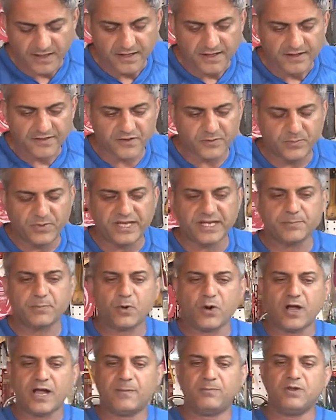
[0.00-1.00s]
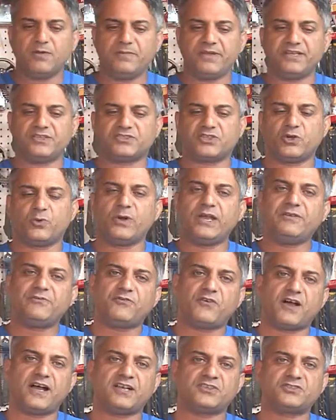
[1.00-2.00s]
The big problem is the way
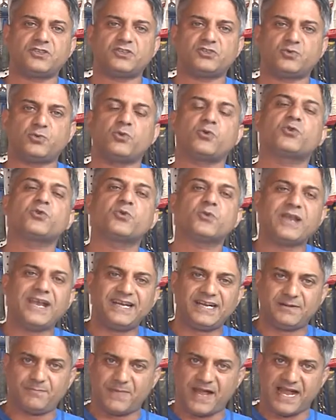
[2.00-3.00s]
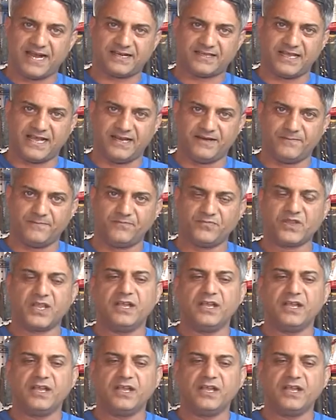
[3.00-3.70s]
faucets were created back then.